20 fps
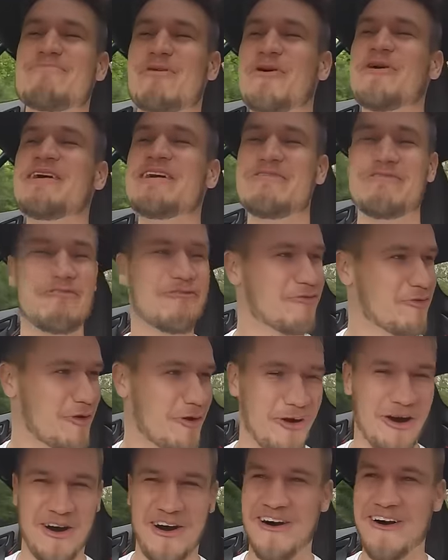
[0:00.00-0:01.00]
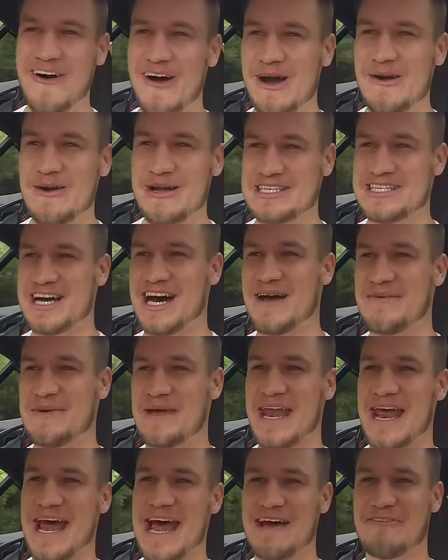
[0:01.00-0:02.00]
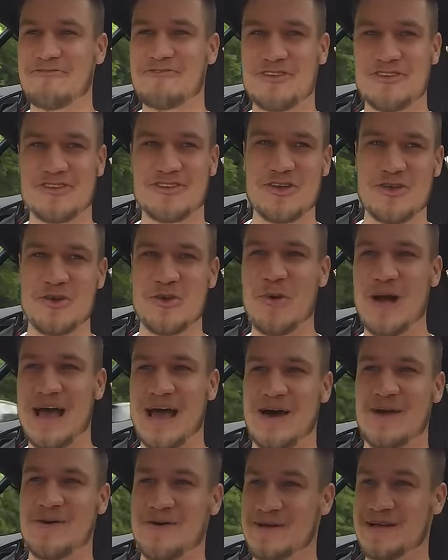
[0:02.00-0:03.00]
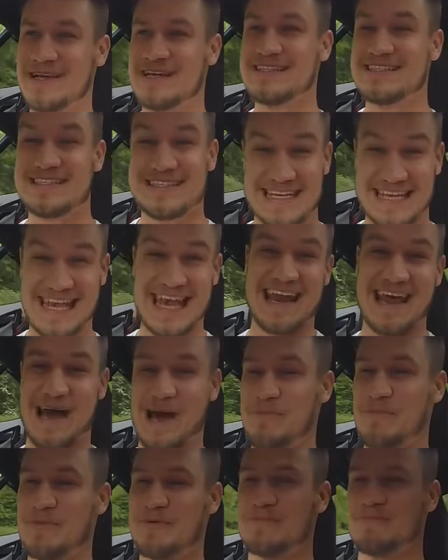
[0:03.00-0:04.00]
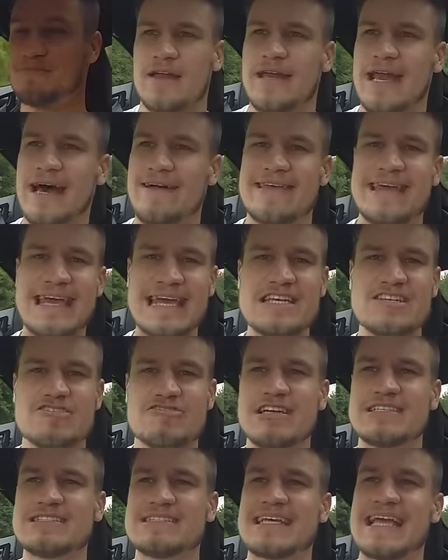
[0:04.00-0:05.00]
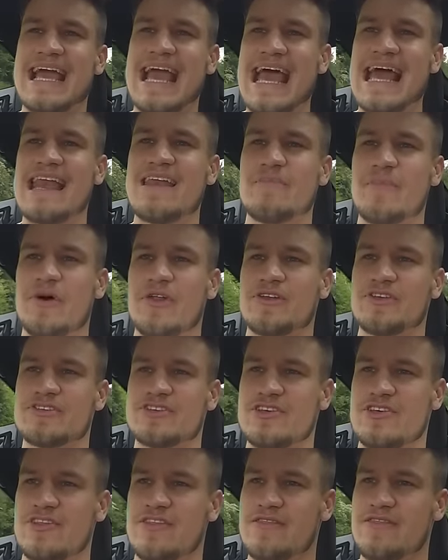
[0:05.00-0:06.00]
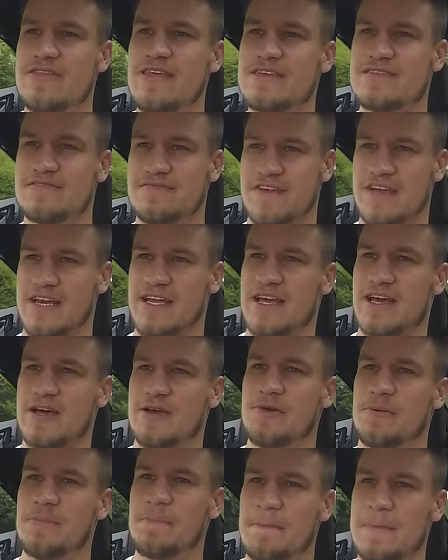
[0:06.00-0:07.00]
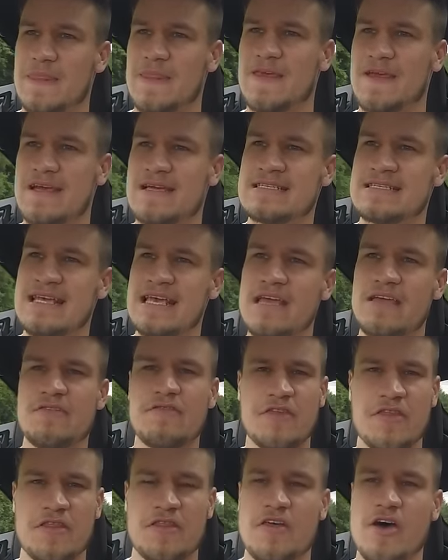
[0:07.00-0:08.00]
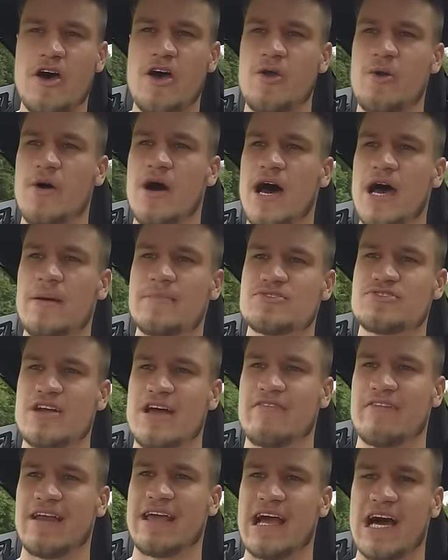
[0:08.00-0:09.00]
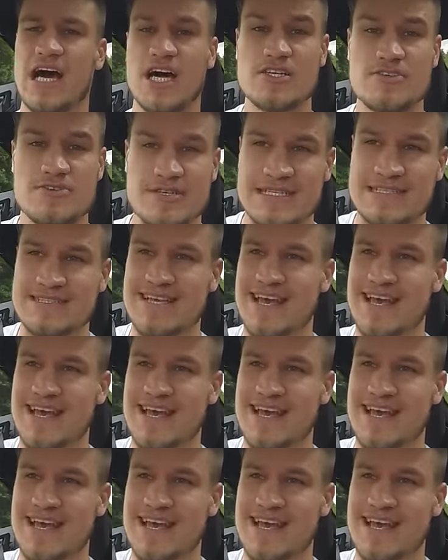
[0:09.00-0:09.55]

point four, which I'm gonna have to do well to get up. Now, the interesting element to this video is even though I'm traveling one hundred and